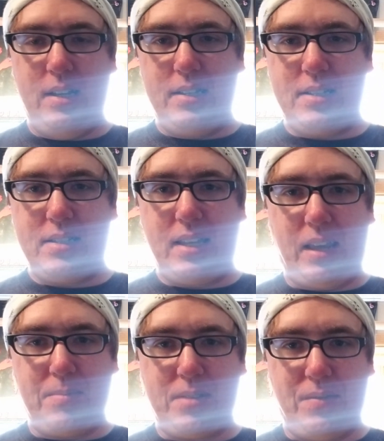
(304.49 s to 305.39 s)
Disney
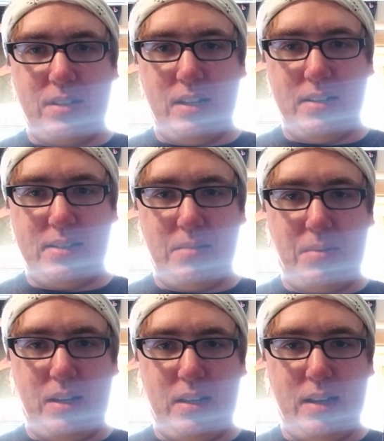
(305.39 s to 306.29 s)
games have a tendency to
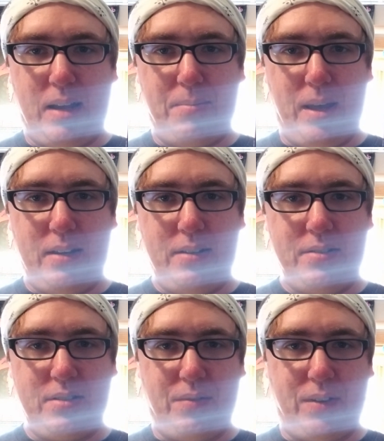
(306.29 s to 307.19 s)
be not bad,
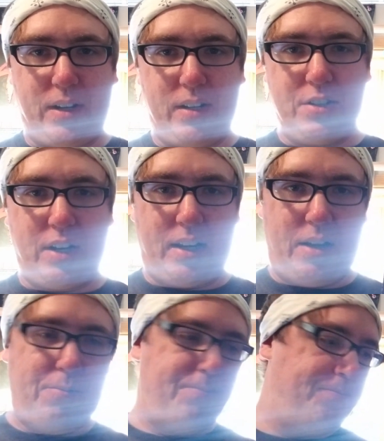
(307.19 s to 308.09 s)
so I figured I'd check it out.